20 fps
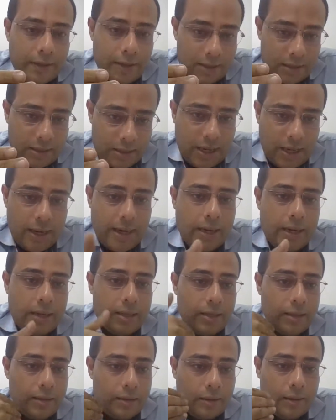faced
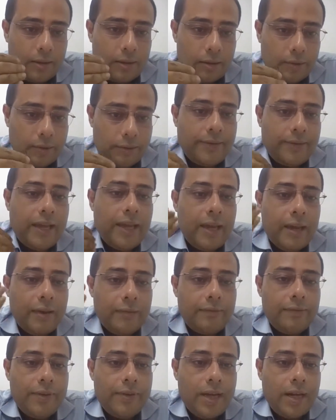and the
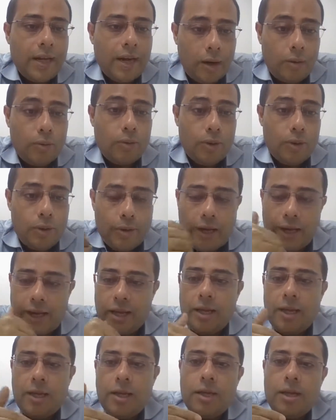way we are out
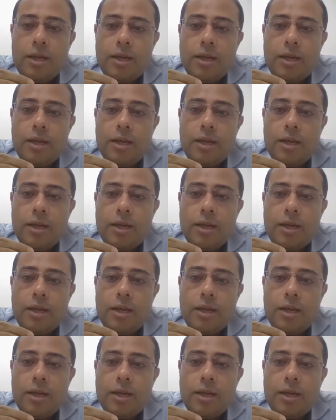today.